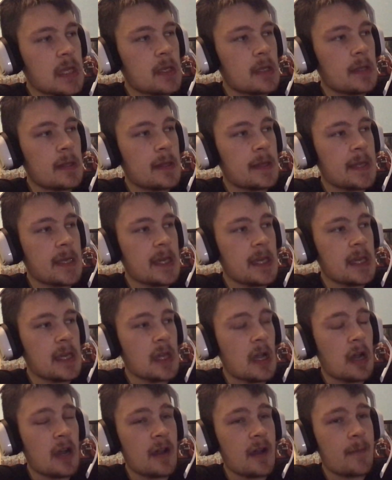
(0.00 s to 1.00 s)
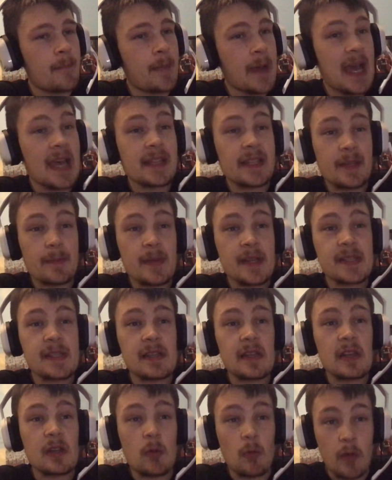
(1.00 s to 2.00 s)
They are badly
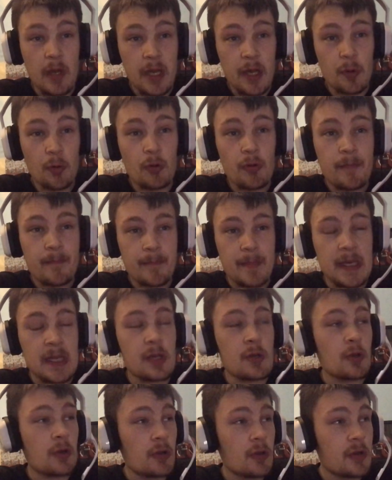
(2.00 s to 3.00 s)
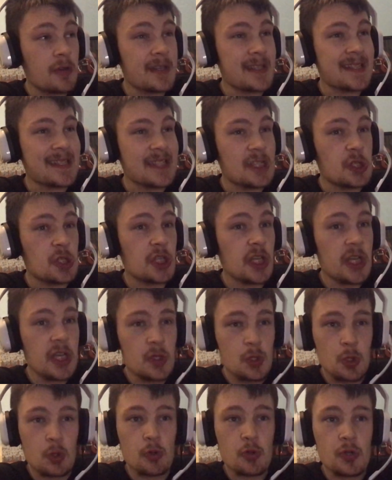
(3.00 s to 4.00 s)
missing Aguero because
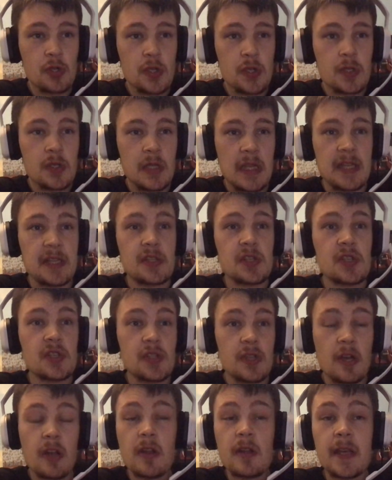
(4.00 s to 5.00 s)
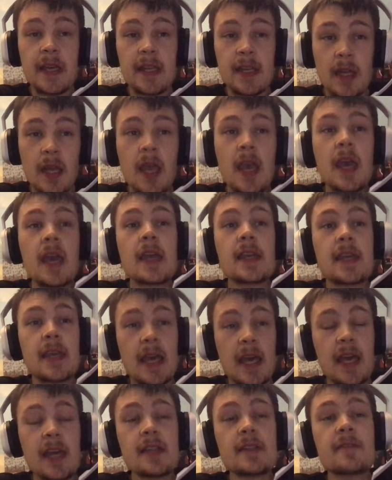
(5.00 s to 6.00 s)
Jesus and Sterling
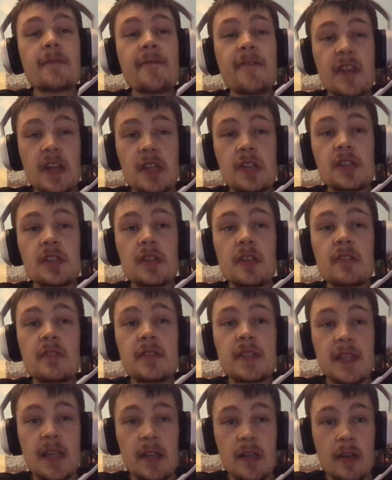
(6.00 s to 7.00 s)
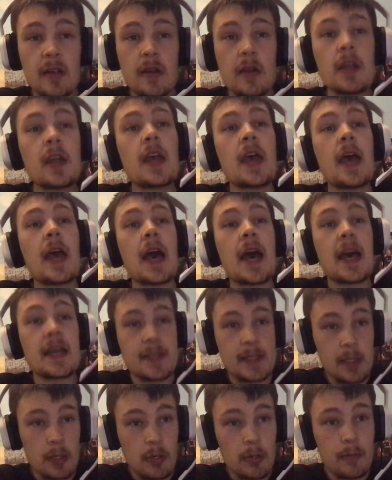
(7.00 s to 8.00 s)
can't finish their dinner
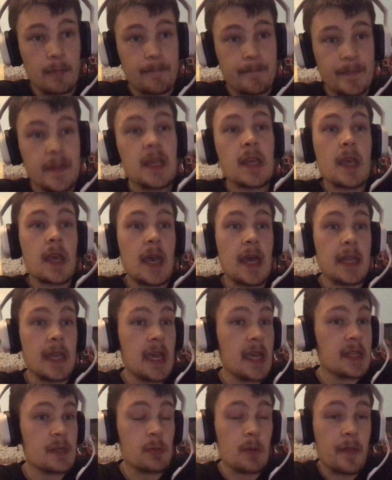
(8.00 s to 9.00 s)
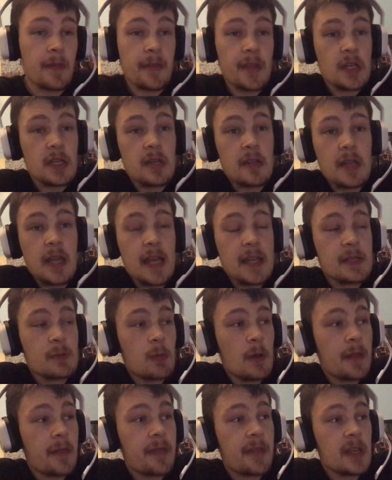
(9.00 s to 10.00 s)
at all. And that's one thing you have
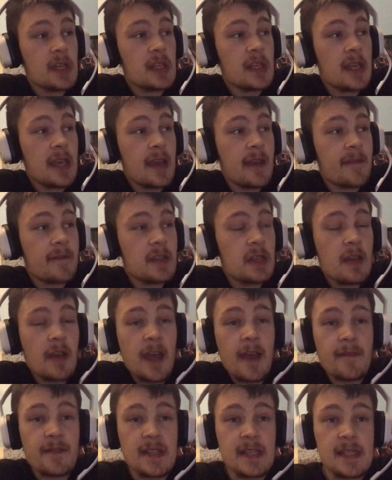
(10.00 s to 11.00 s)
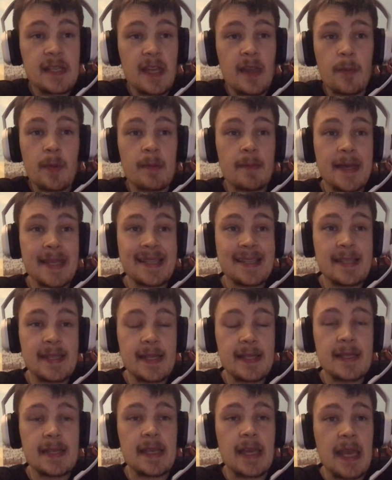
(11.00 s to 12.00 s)
to say about Man
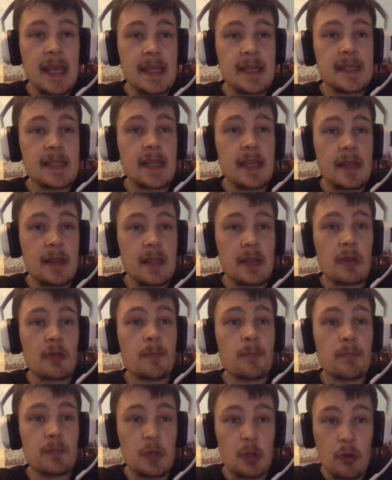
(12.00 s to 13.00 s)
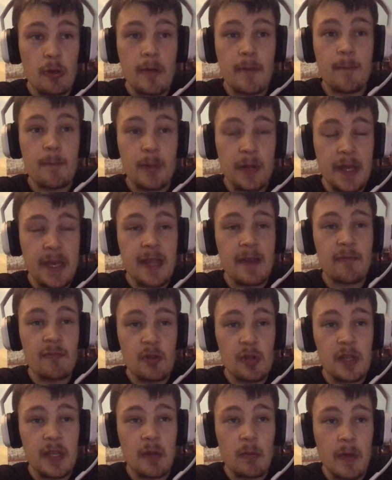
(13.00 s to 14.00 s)
City is that they are playing
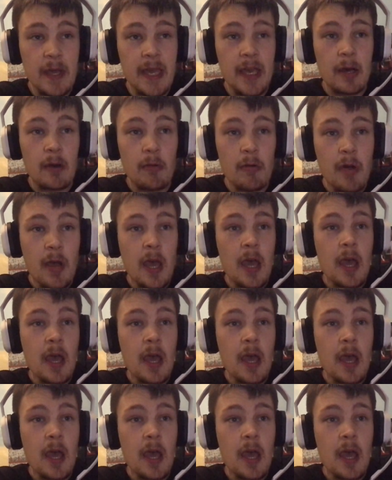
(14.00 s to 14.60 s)
really well,